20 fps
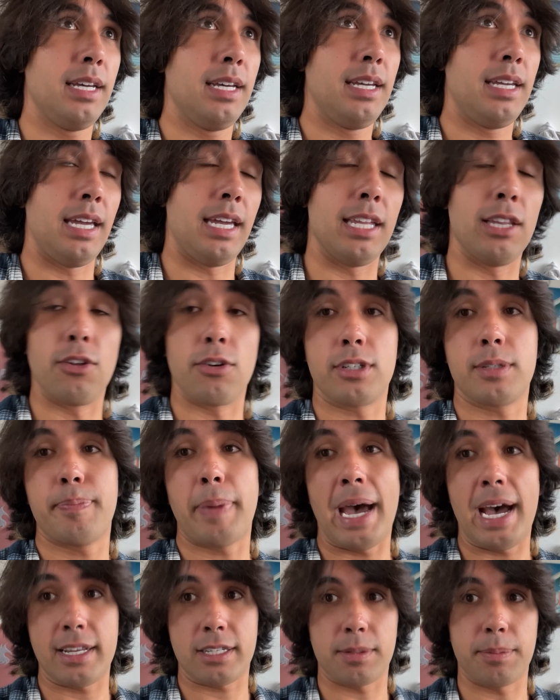It looks
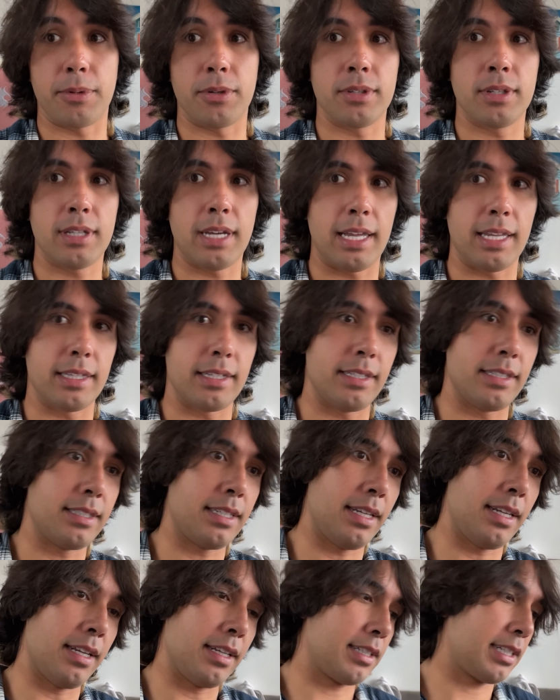passable at least,
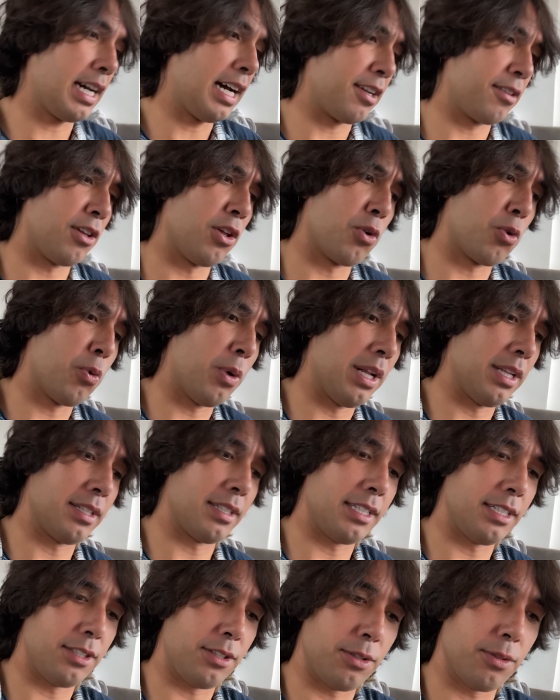and it's kind of low
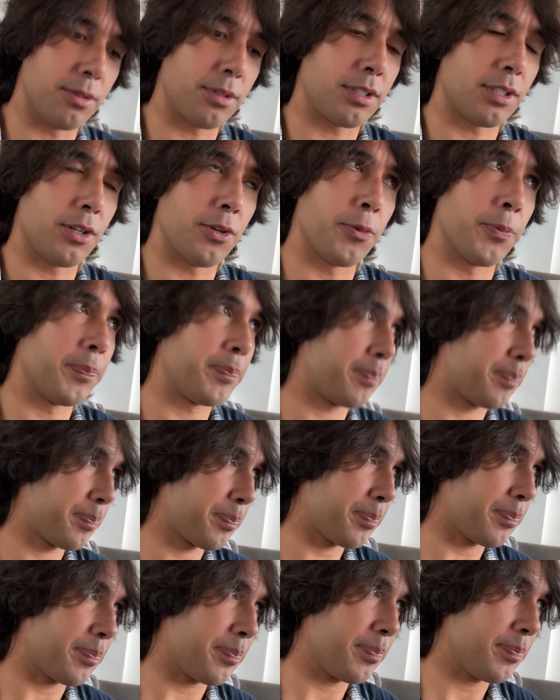quality too. So,
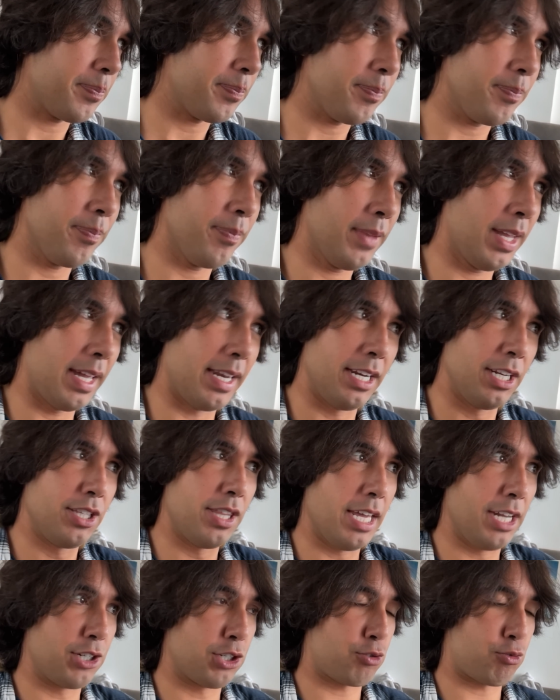and
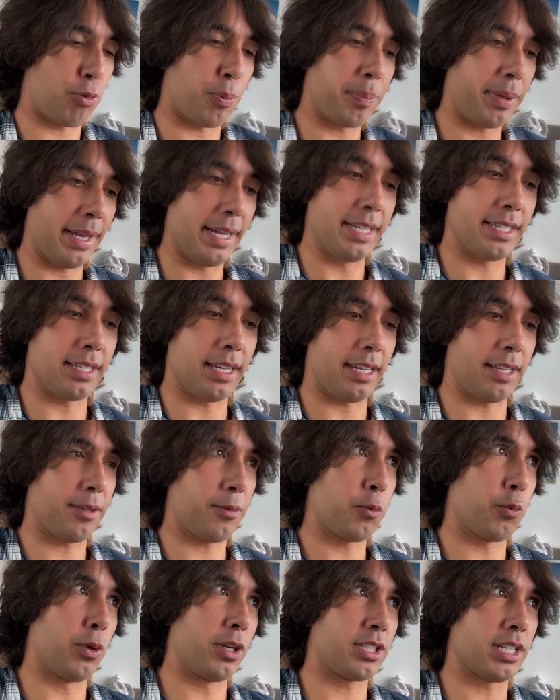they just replace like
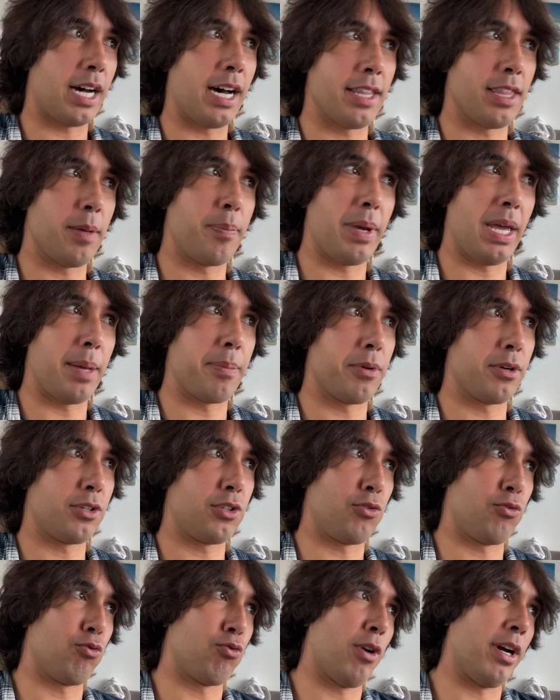what's on the paper
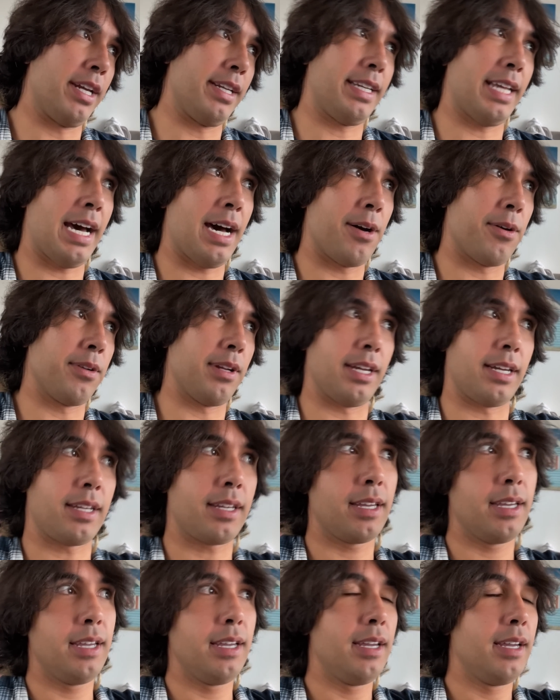to write down like
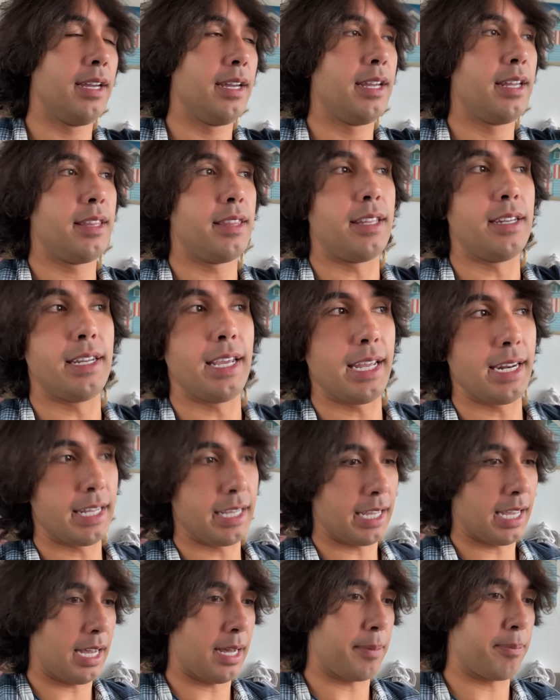the dating
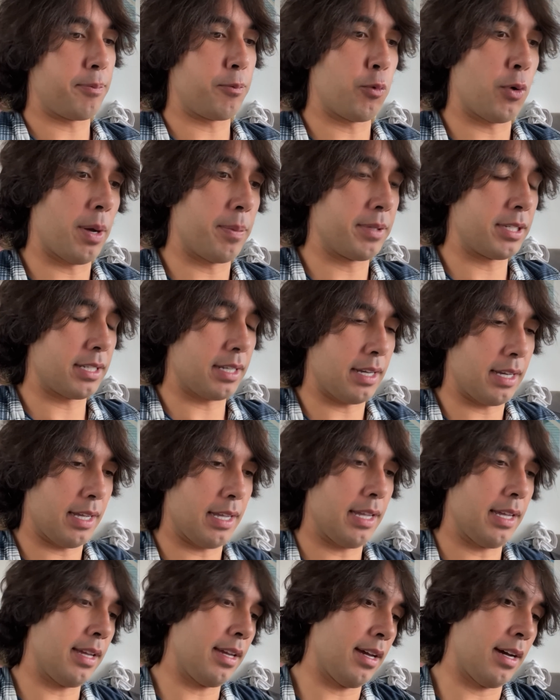app
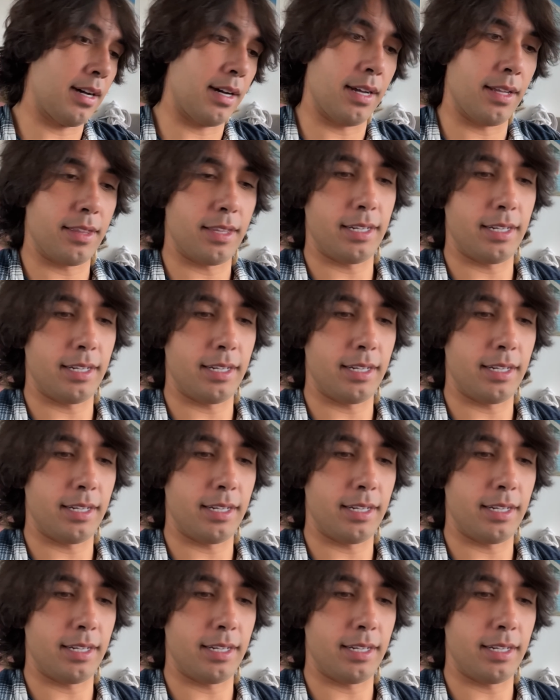website, the